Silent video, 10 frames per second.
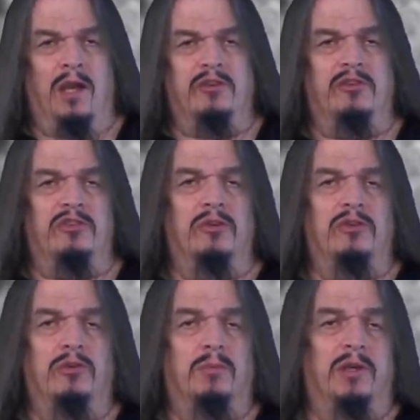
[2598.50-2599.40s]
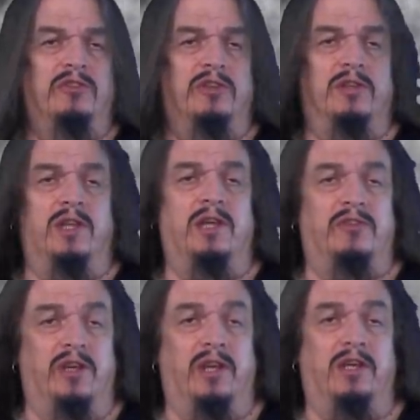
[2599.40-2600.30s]
I just showed you a bunch of
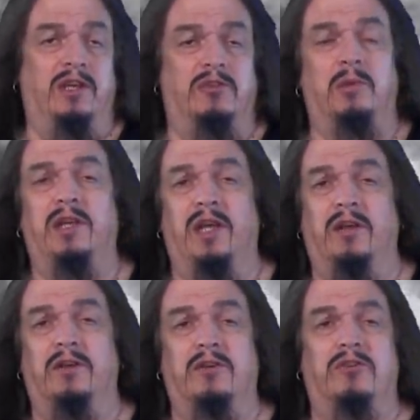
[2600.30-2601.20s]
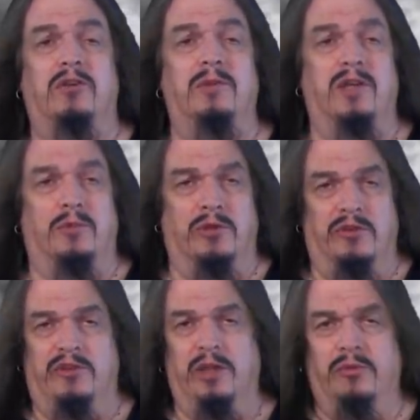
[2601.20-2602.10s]
clades, and I can explain how to determine them or
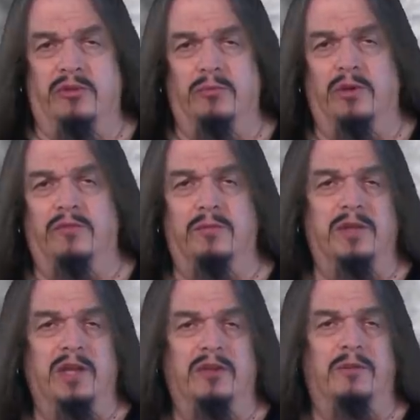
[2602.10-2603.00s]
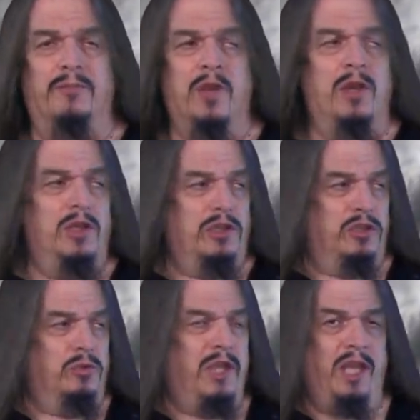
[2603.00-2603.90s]
distinguish them one from the other.
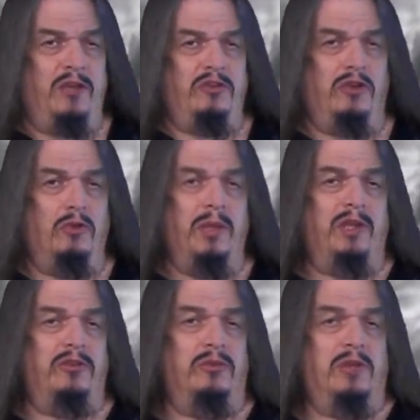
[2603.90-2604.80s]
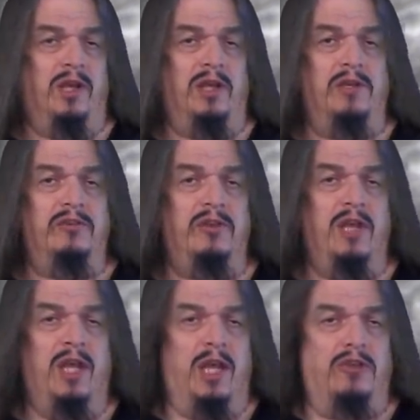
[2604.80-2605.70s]
You can't show me two kinds
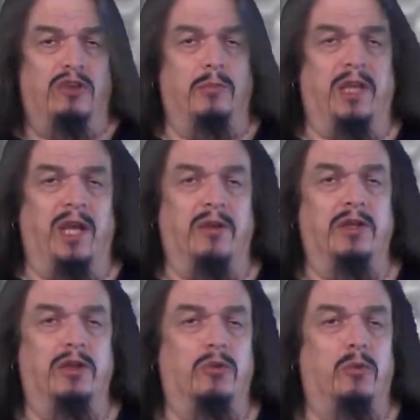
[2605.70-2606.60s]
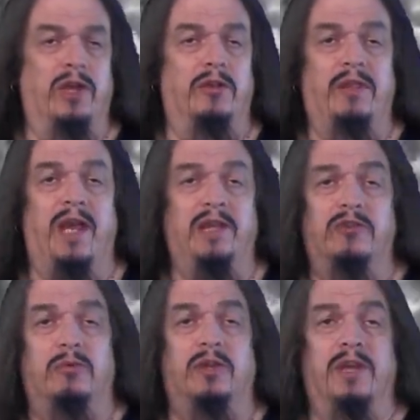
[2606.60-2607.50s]
and show me how to know whether that
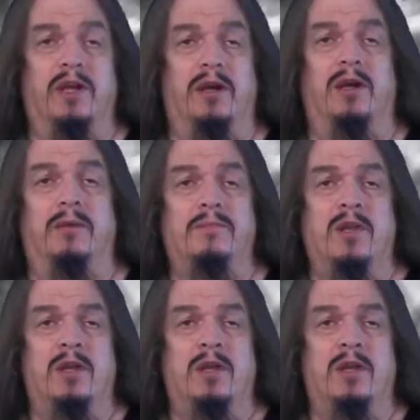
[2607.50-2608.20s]
is what they are.